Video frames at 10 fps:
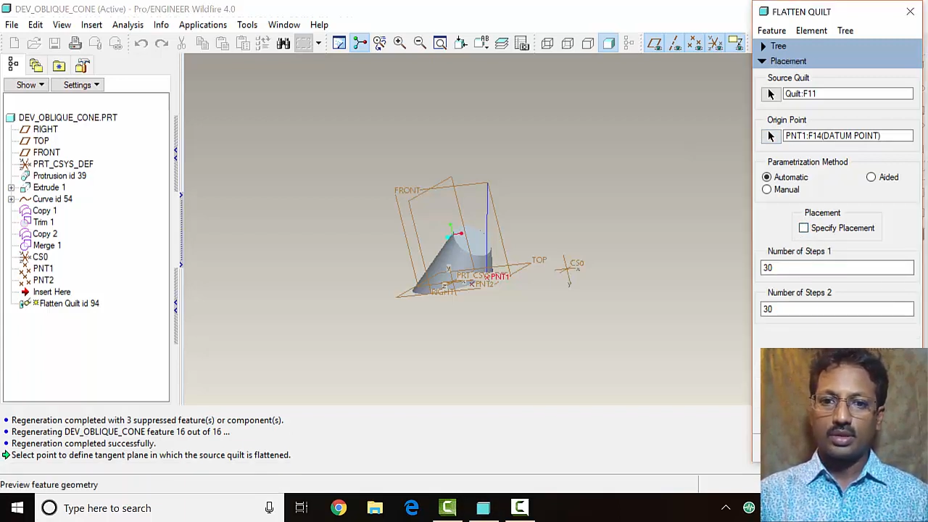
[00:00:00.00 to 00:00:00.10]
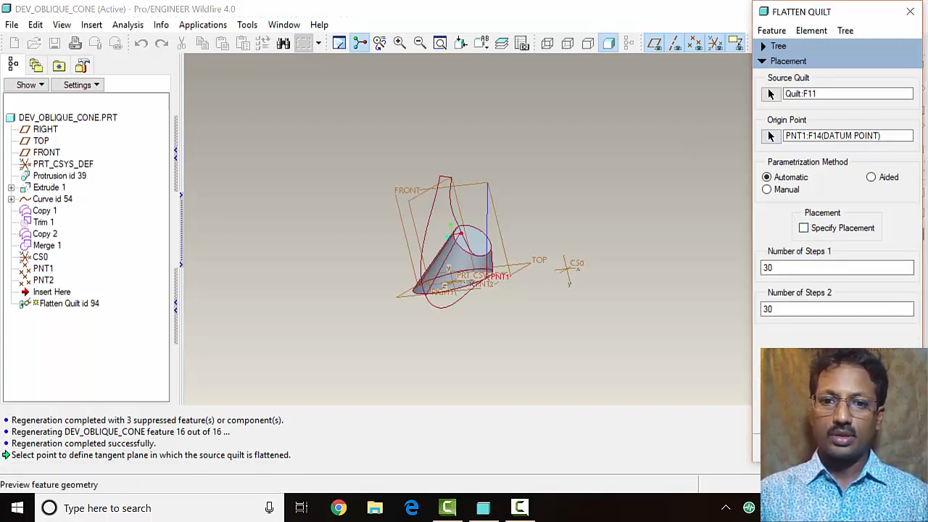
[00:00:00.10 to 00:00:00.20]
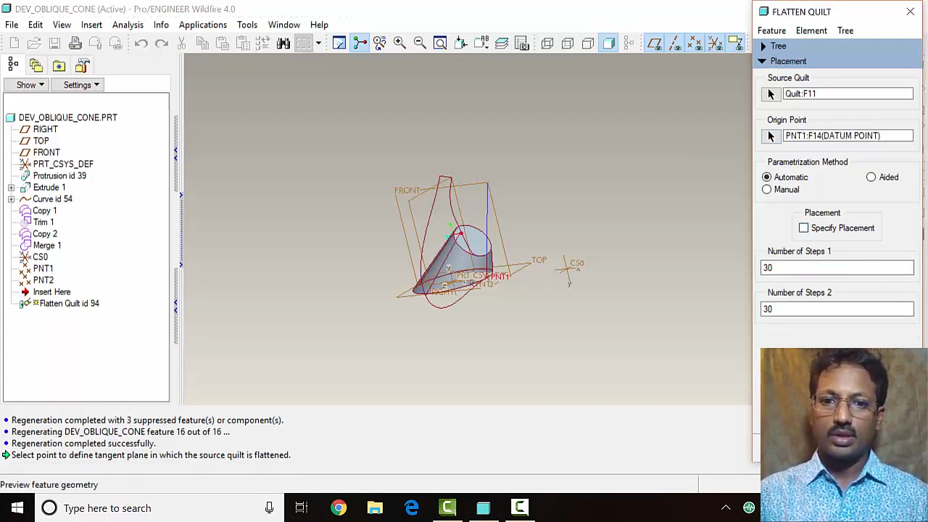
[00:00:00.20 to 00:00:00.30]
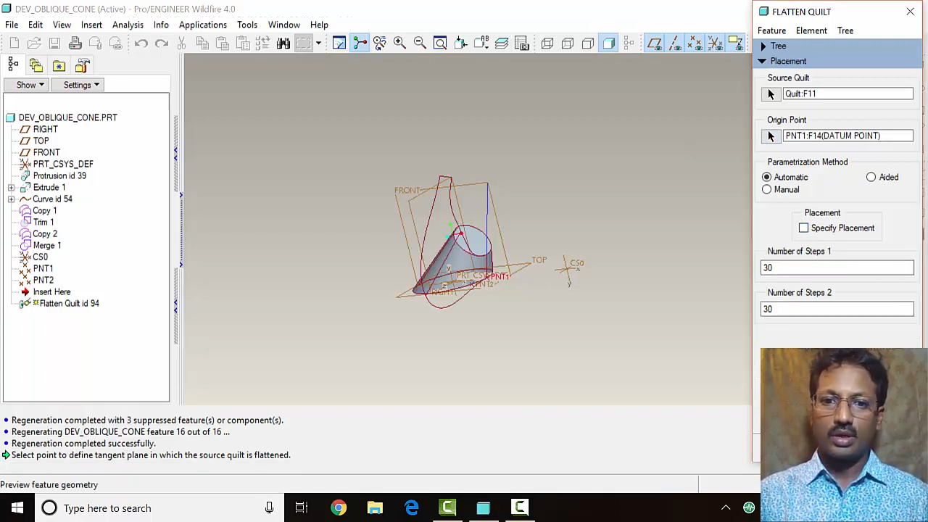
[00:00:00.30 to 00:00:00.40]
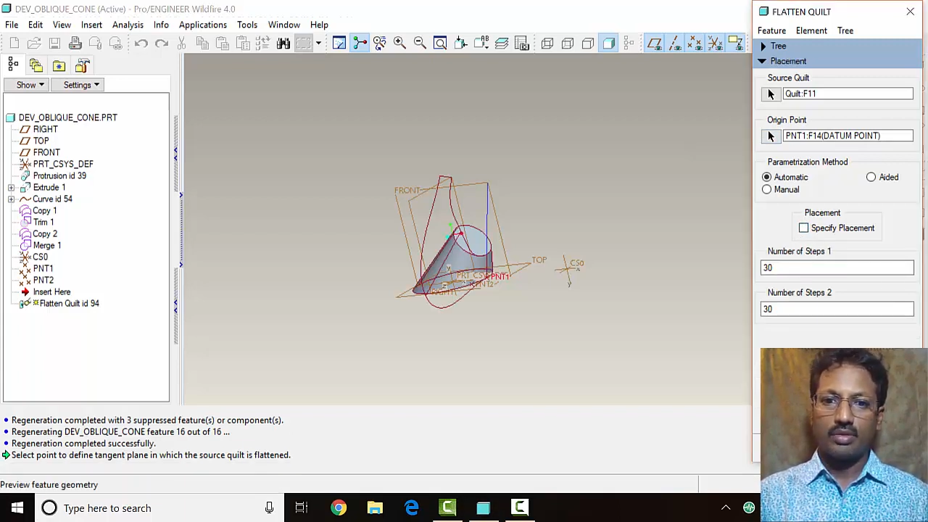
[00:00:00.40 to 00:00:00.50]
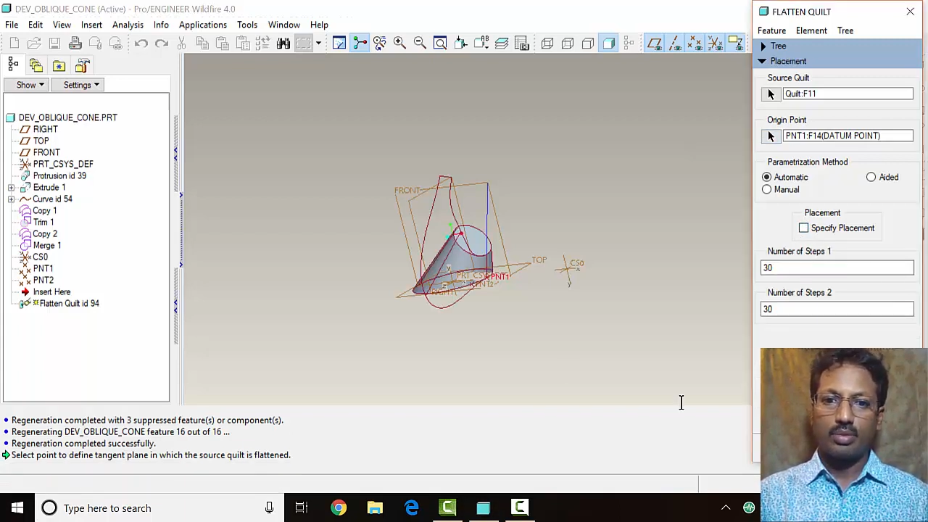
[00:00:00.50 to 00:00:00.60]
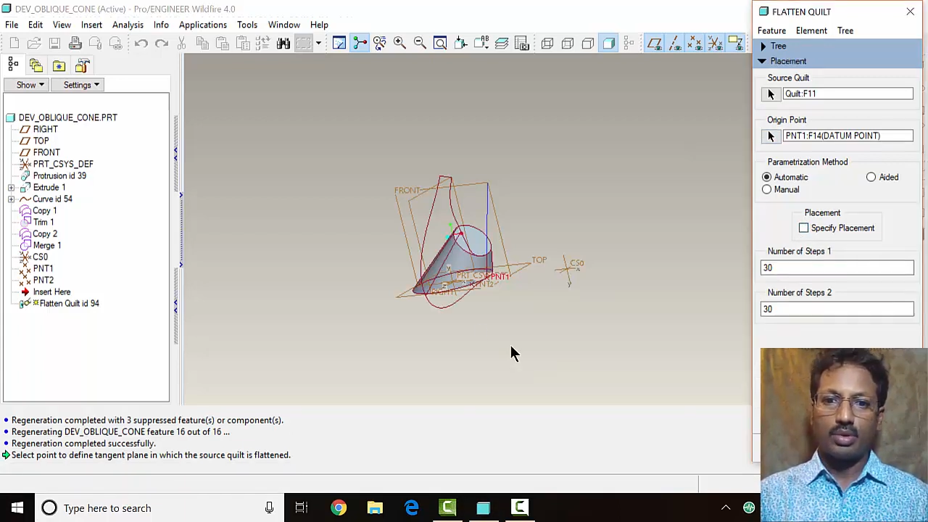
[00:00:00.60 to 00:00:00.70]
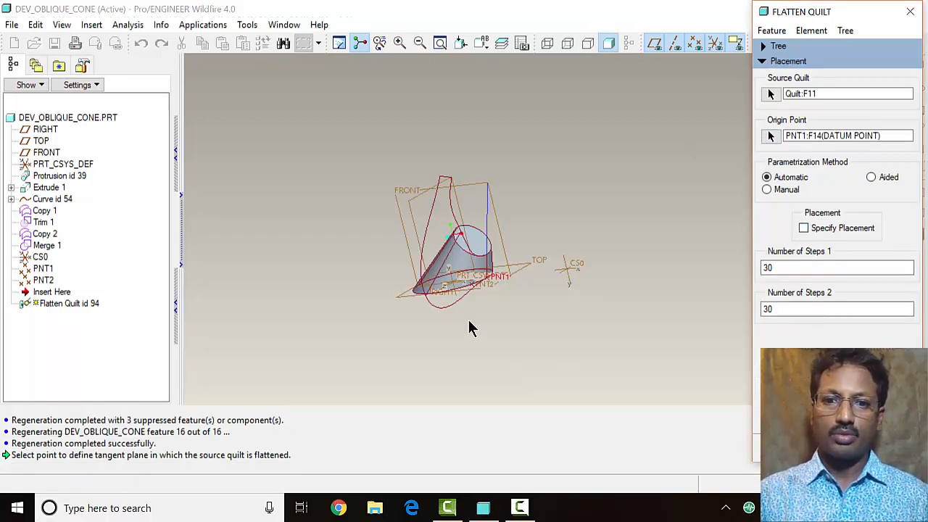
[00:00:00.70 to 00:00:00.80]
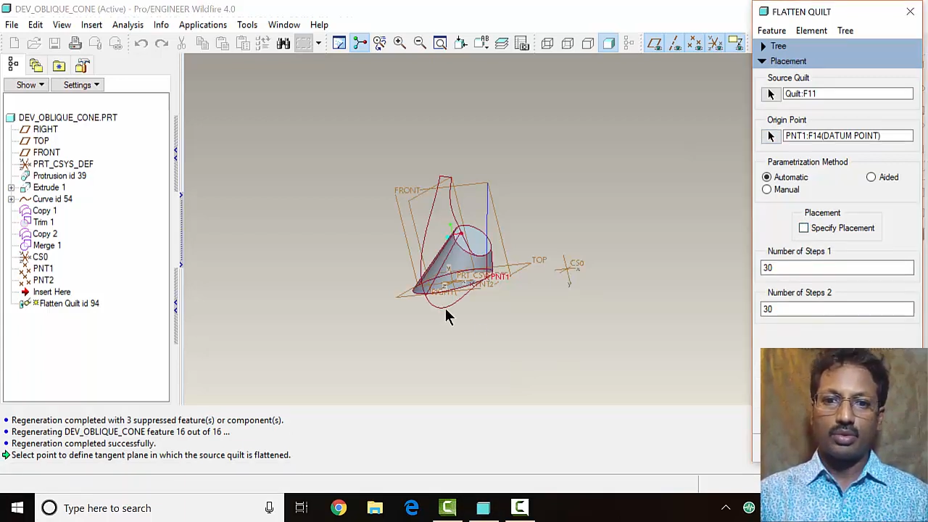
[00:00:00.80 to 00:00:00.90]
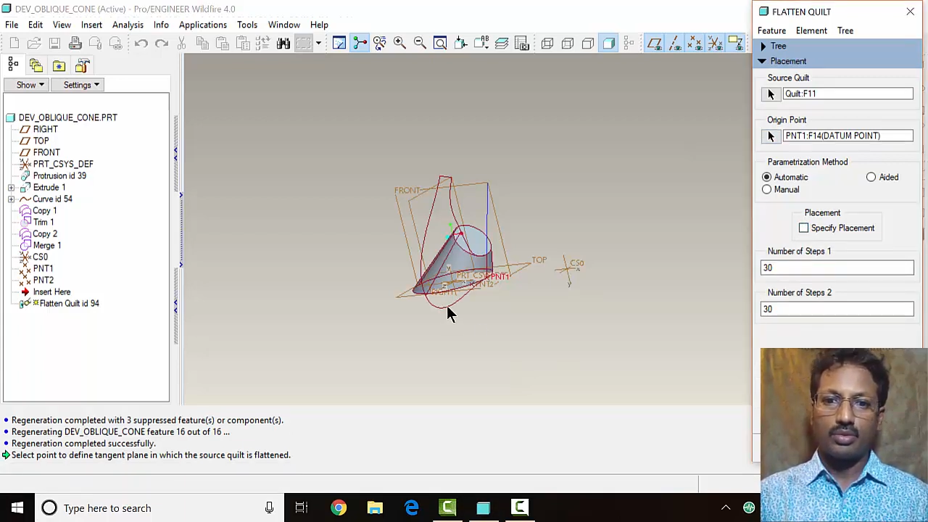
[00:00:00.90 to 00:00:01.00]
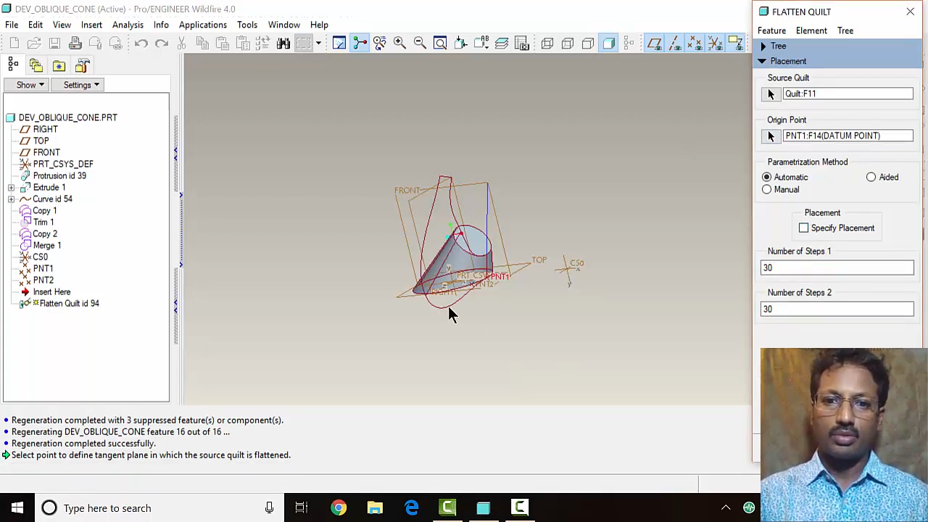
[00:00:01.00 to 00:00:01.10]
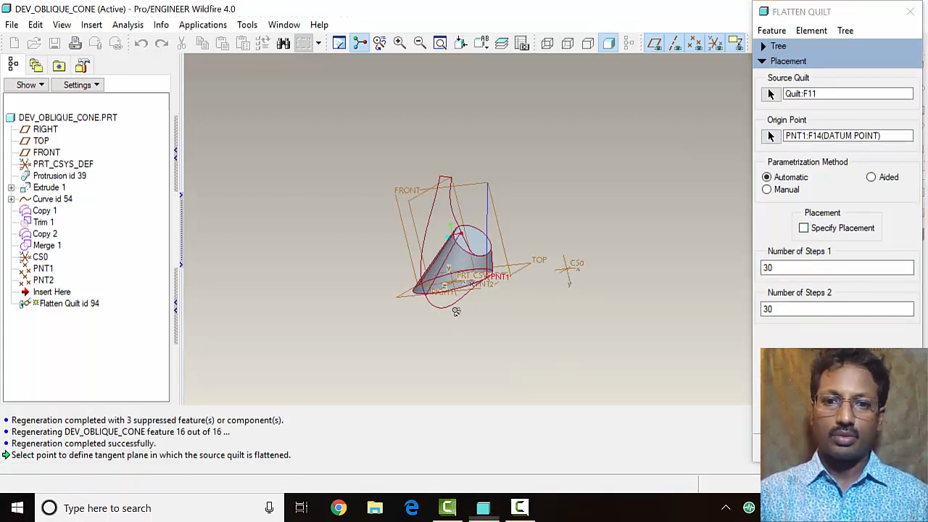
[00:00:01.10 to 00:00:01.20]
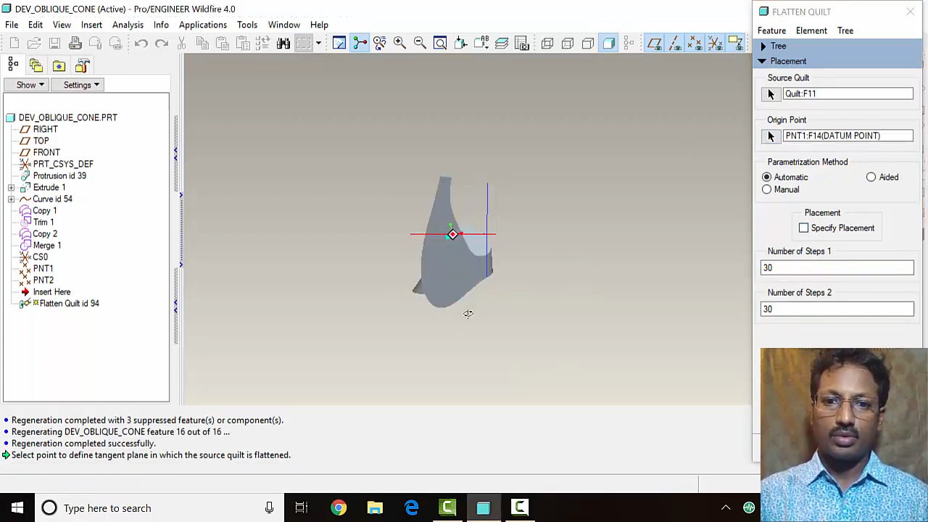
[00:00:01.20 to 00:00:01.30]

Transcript: just have a preview.